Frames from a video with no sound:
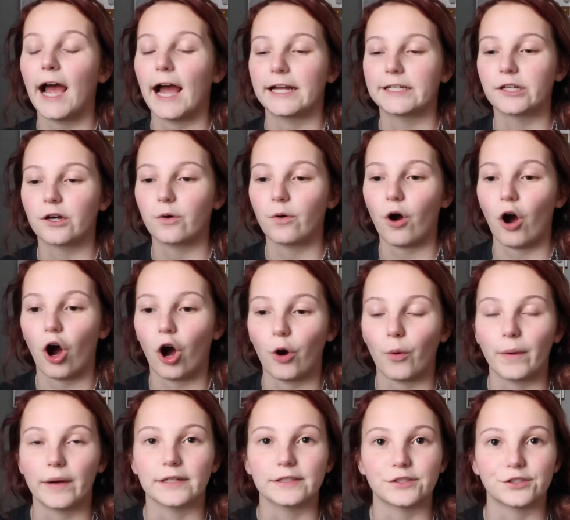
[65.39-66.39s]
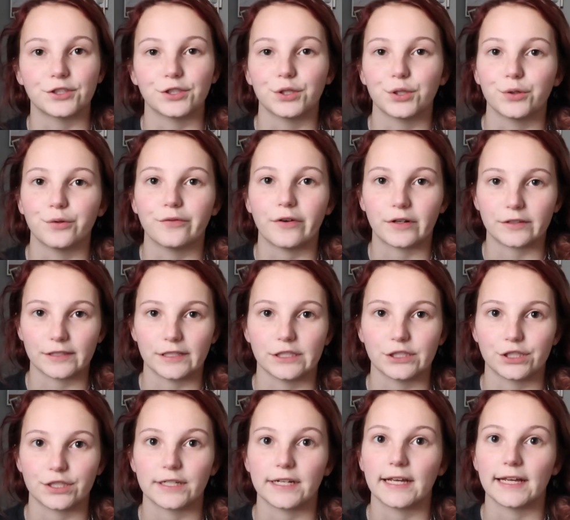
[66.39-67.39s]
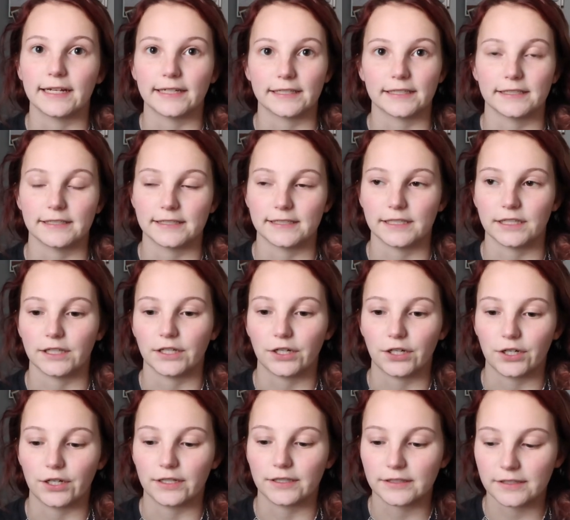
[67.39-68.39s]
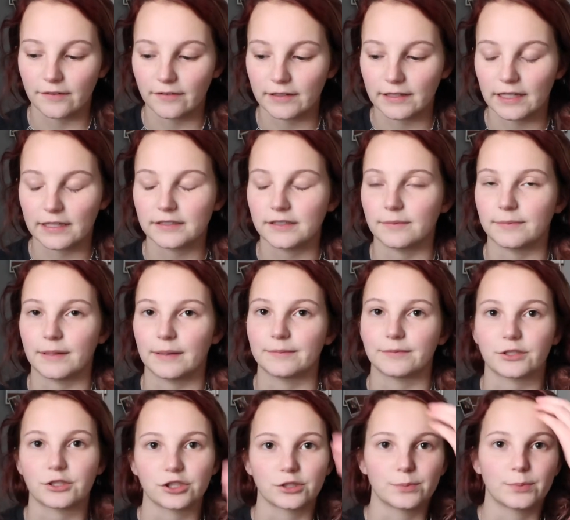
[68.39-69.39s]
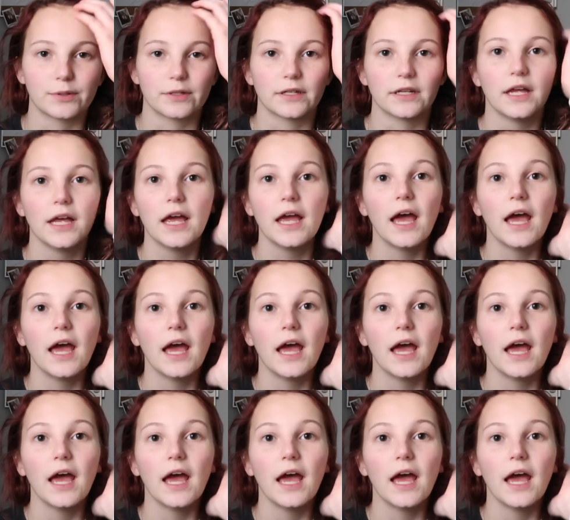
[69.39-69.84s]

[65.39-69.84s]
i don't always do foundation and concealer and stuff like that sometimes i'll just put